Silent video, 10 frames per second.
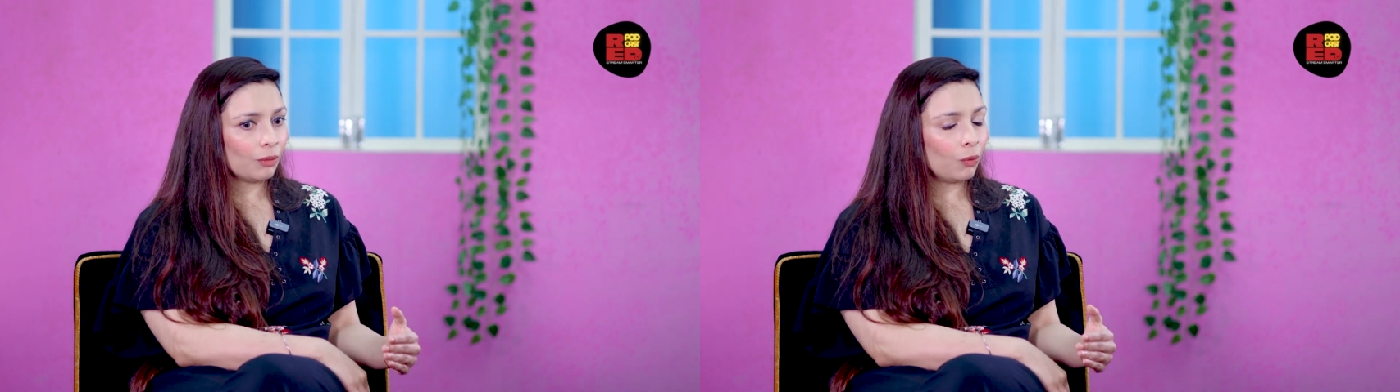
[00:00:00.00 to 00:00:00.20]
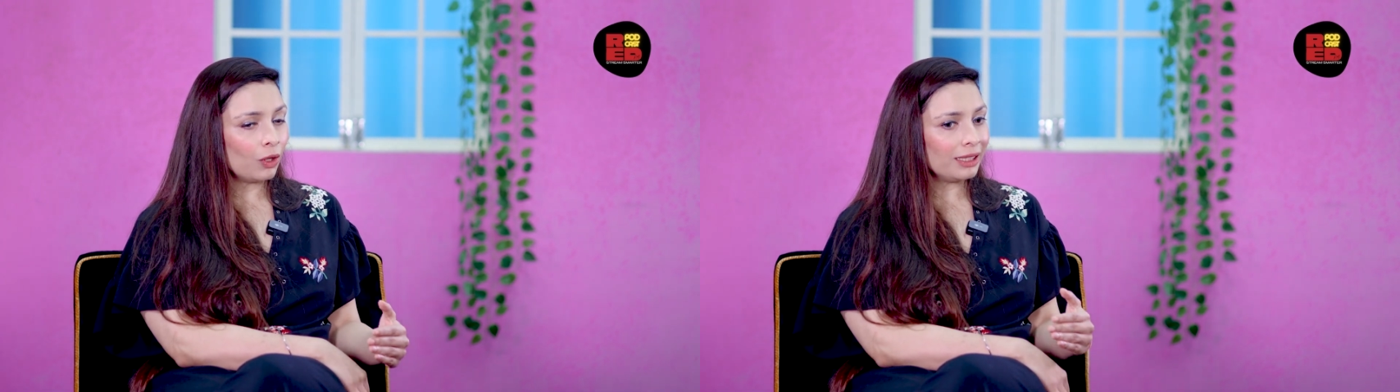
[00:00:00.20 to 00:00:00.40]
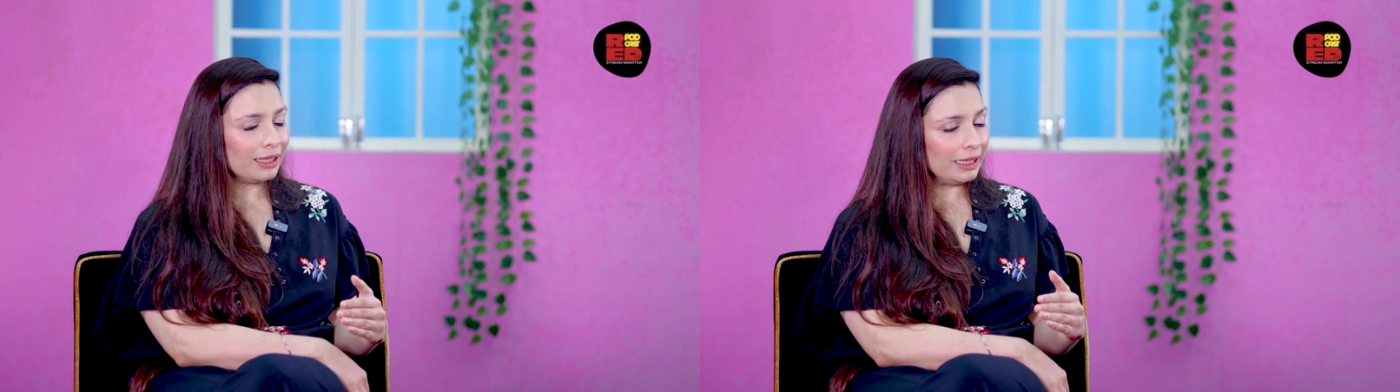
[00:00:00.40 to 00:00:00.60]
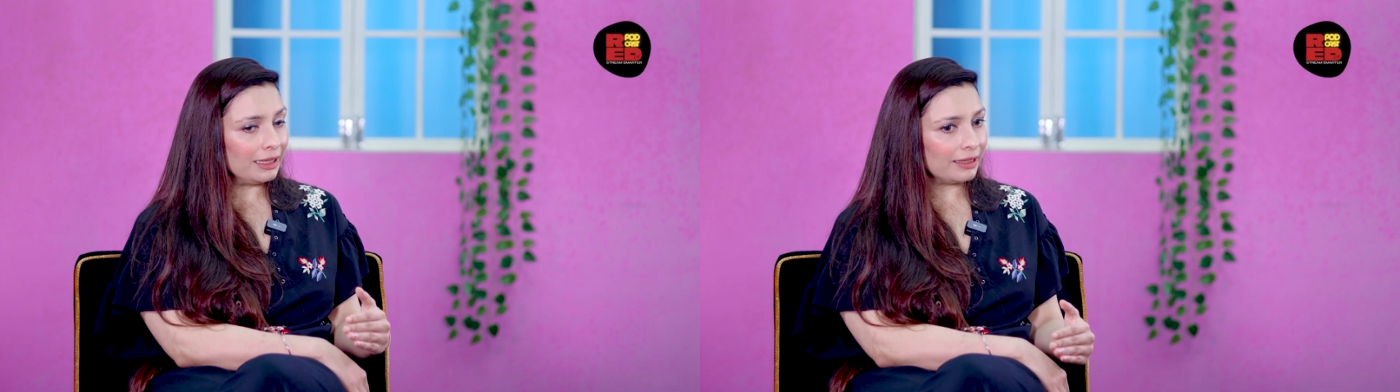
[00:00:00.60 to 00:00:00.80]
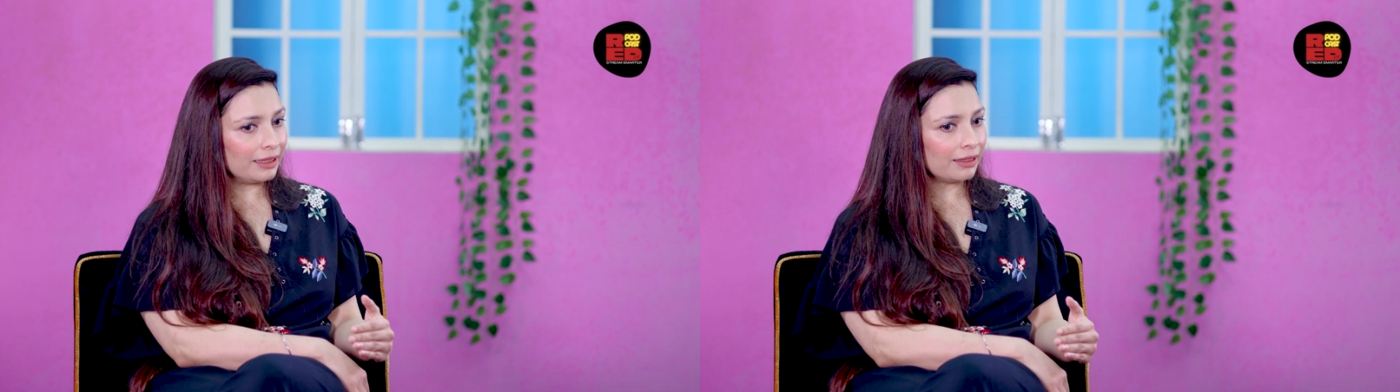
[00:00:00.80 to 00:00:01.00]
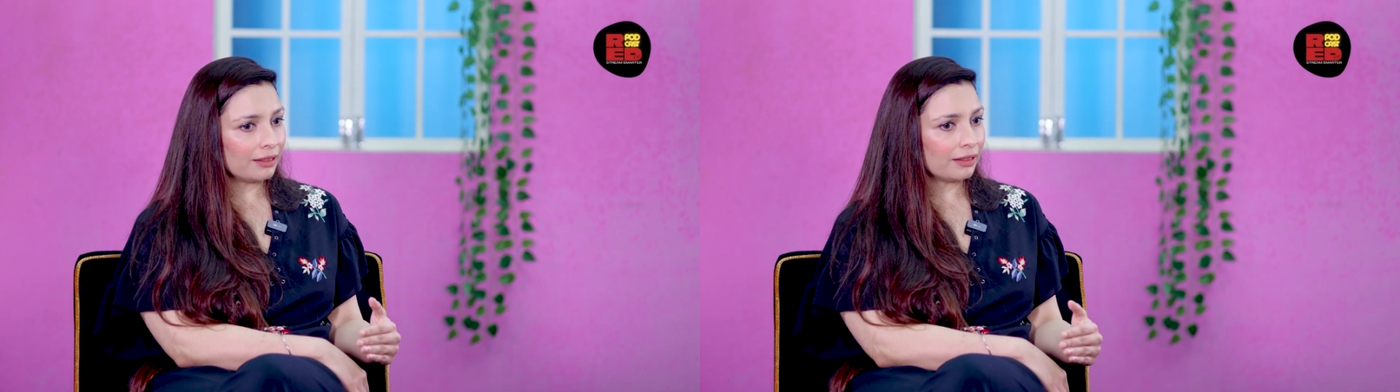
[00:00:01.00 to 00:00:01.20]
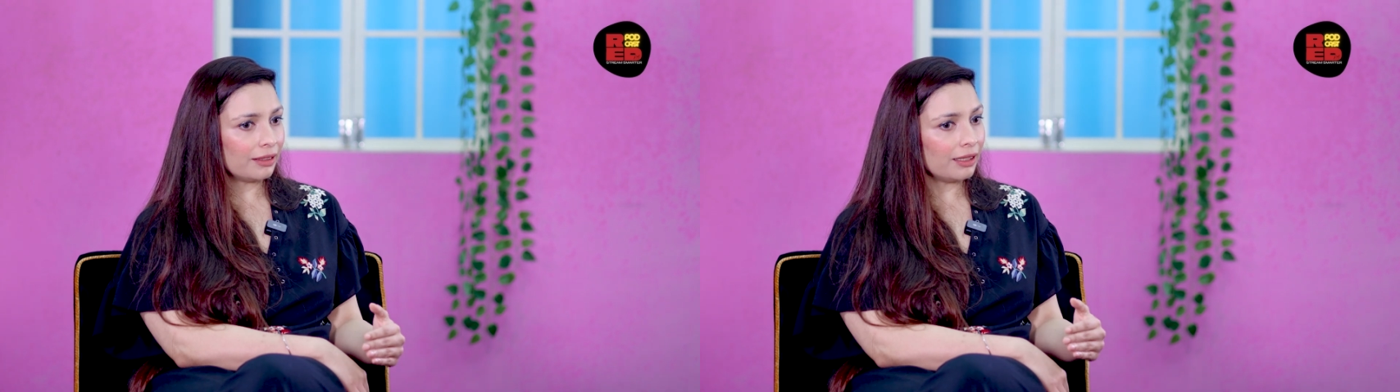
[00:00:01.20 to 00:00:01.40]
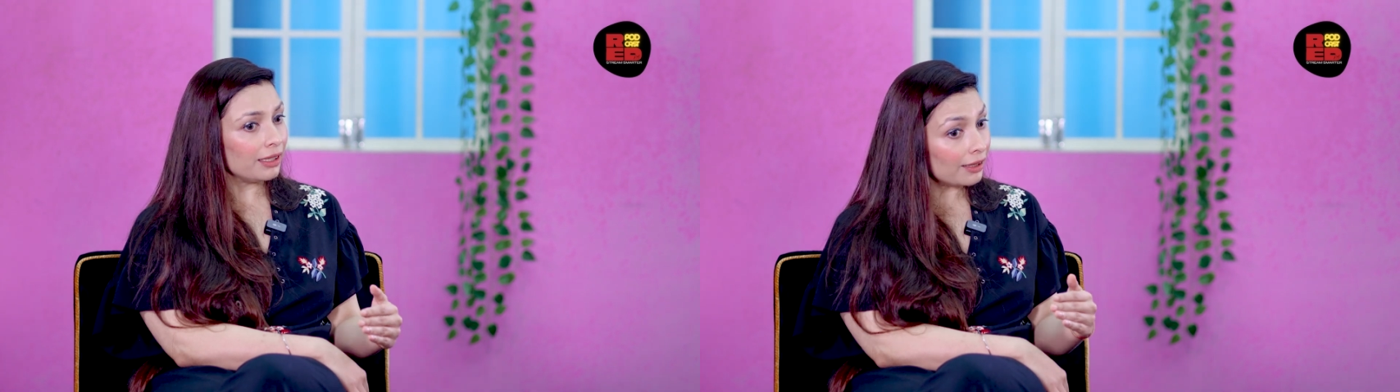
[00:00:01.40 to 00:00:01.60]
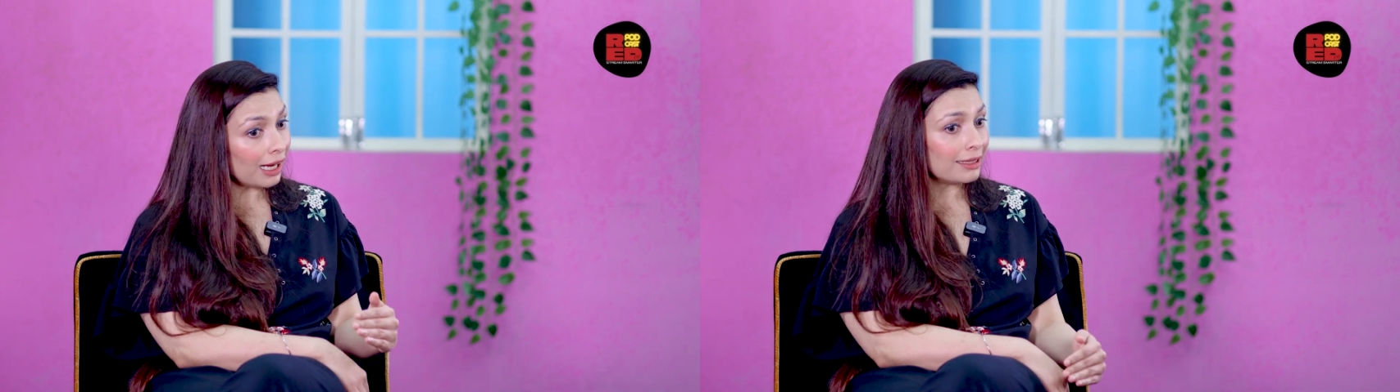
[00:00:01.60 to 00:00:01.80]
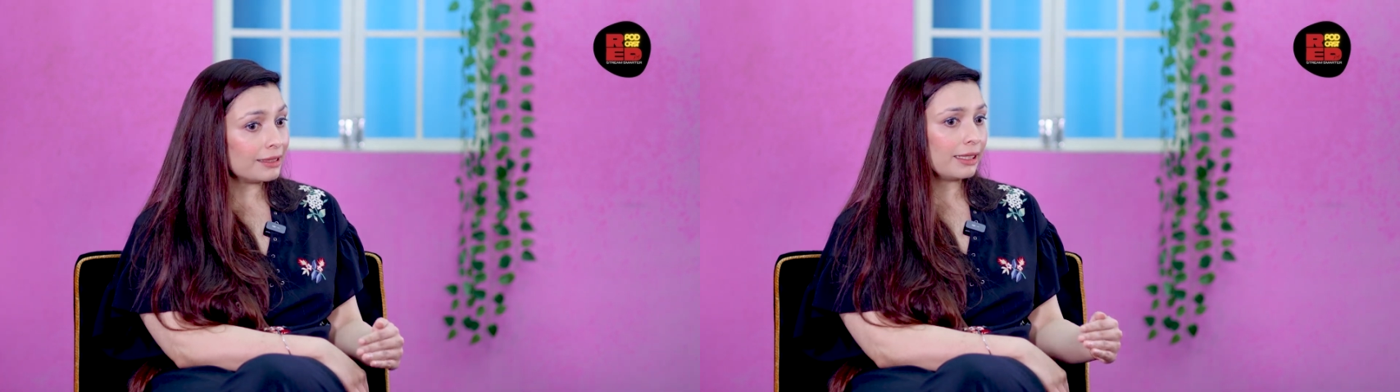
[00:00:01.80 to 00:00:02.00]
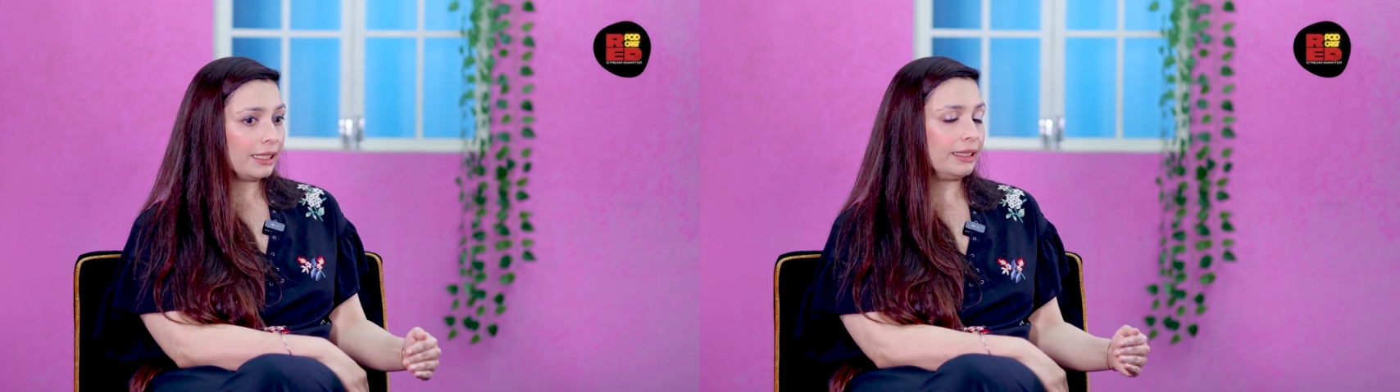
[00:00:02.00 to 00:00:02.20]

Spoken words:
what erratic